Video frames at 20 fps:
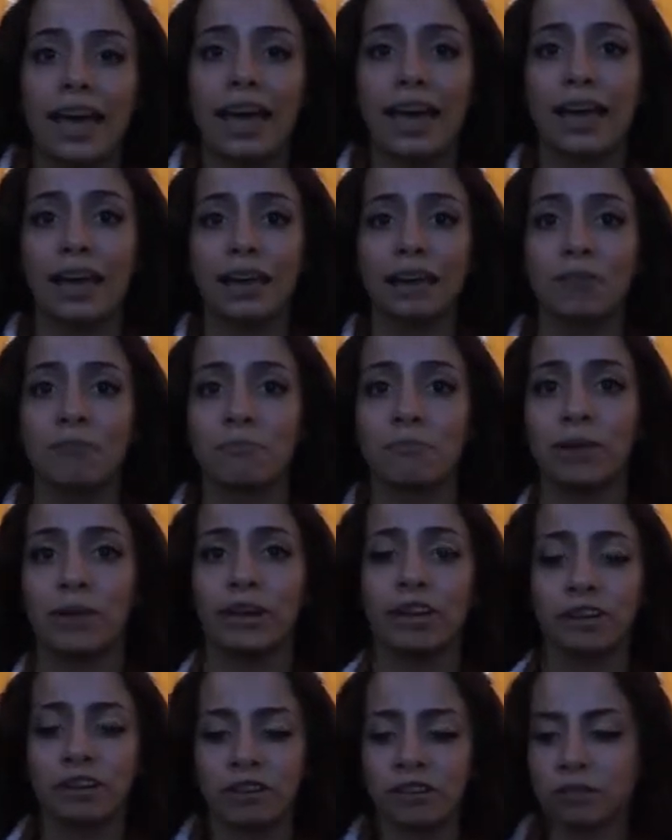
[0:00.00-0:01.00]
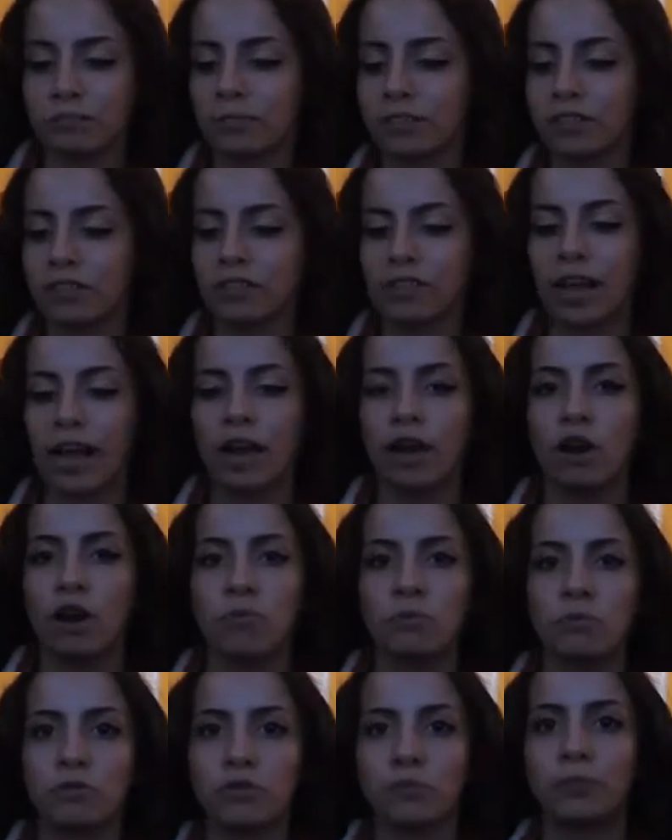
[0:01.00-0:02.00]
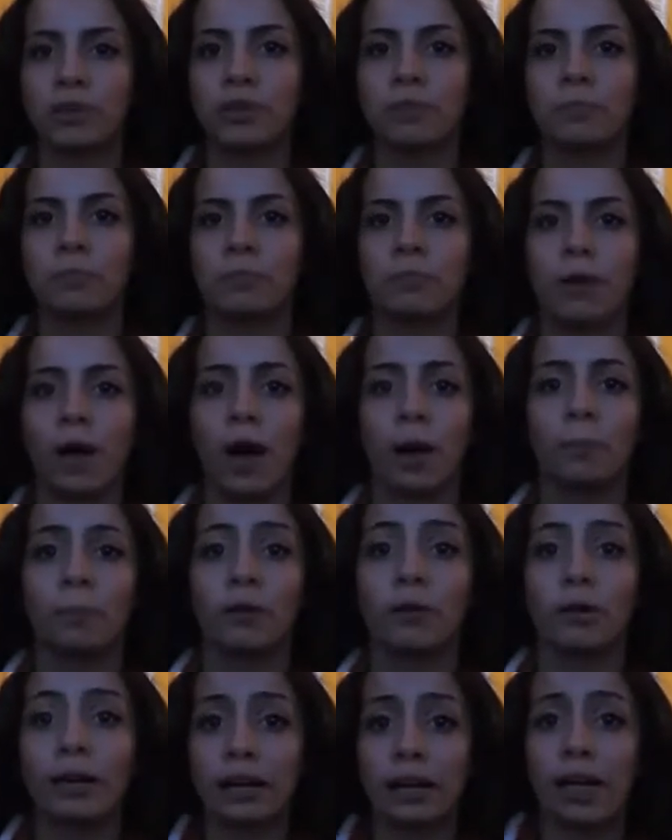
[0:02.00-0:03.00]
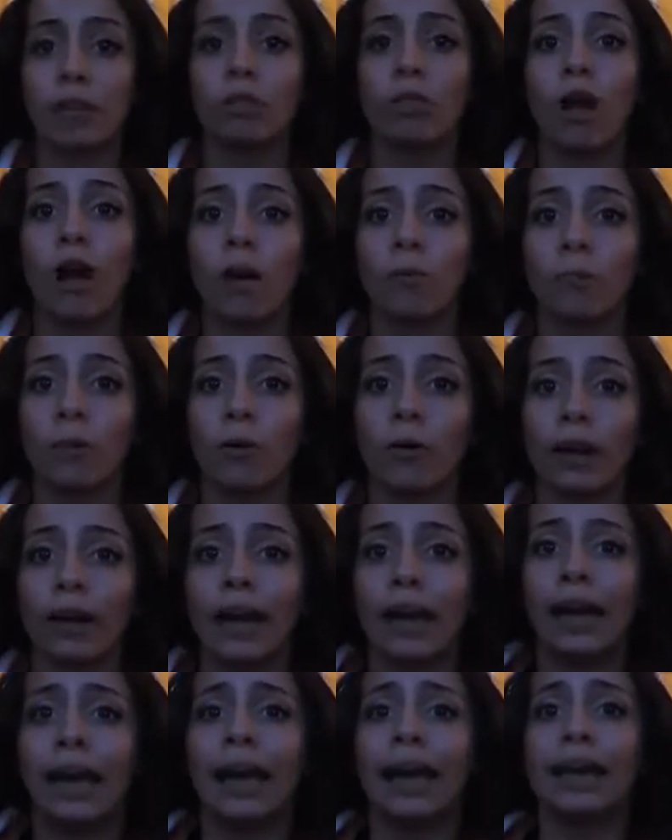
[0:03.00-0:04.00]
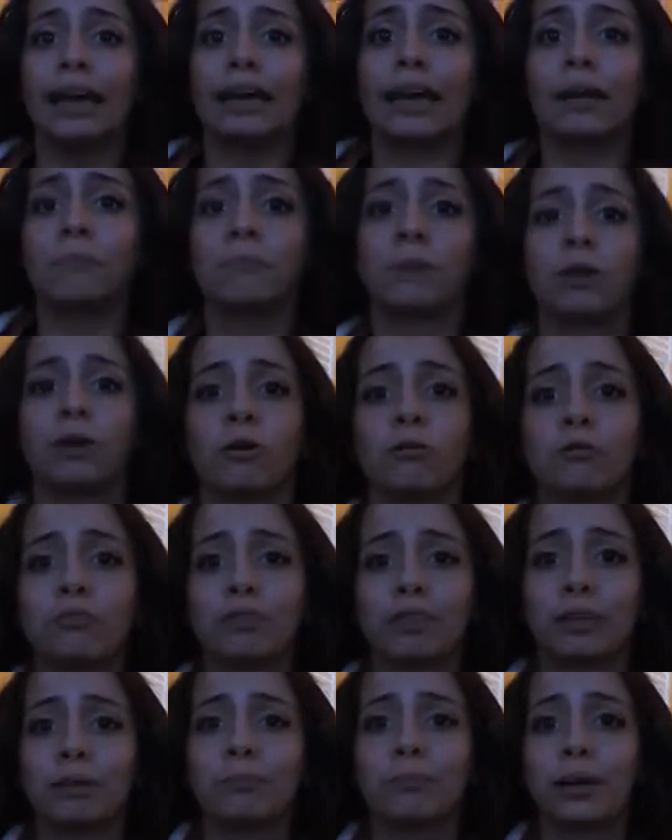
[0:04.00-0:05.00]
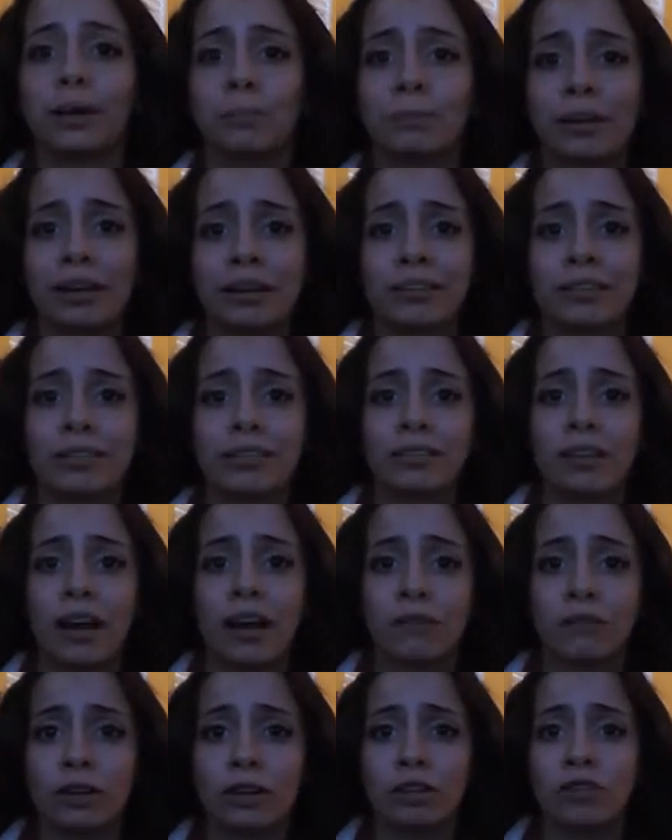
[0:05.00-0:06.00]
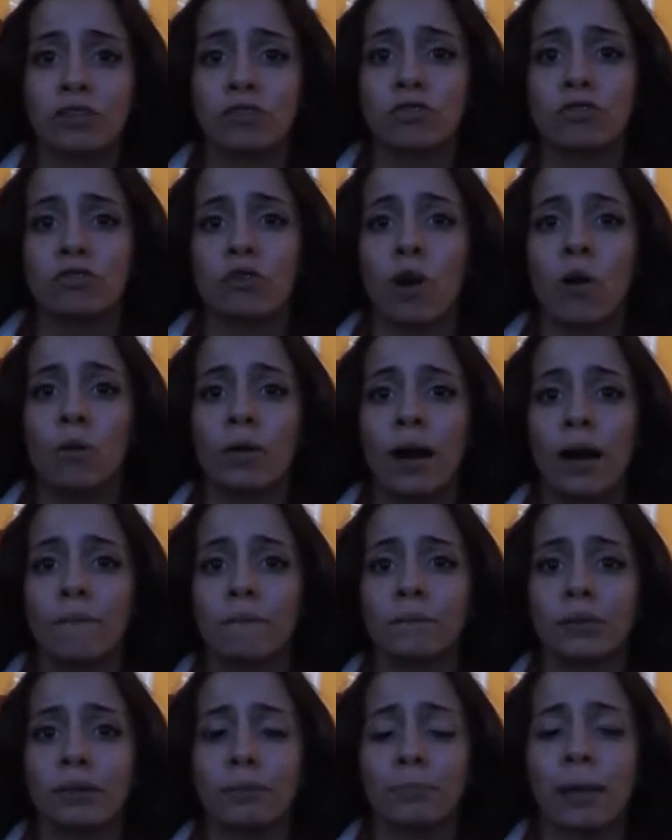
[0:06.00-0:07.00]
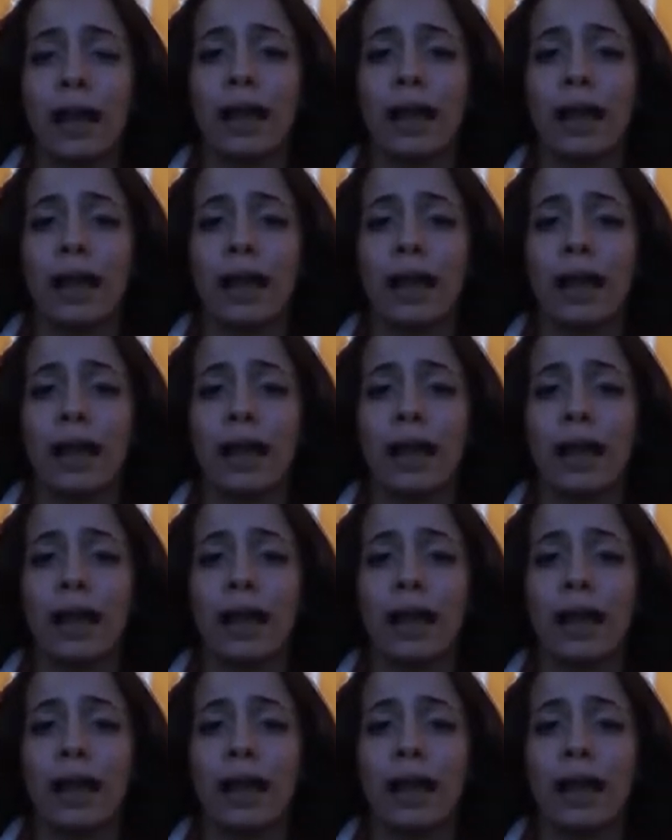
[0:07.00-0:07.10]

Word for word: And Merry Christmas. I hope to be uploading a lot more, and I'm gonna go sleep now because this cover is so comfy.